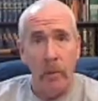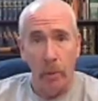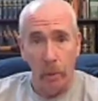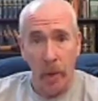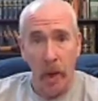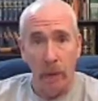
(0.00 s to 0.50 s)

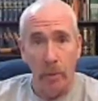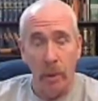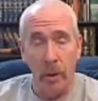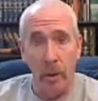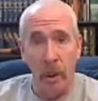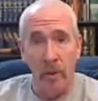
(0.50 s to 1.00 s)
they're liable
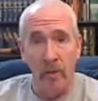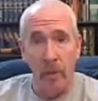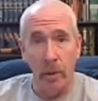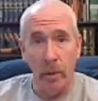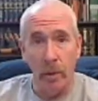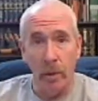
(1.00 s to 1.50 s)
under
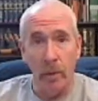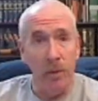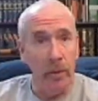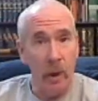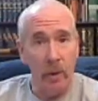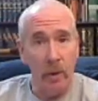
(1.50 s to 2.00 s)
California law. They're
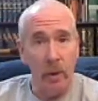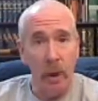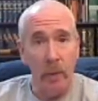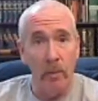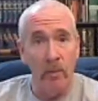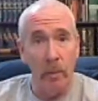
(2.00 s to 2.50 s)
not only
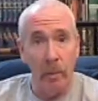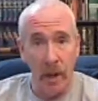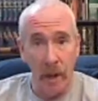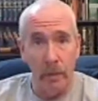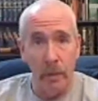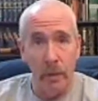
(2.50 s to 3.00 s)
liable for your
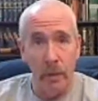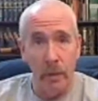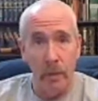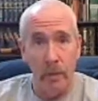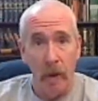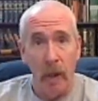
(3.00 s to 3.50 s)

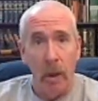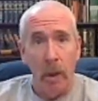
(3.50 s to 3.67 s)
damages,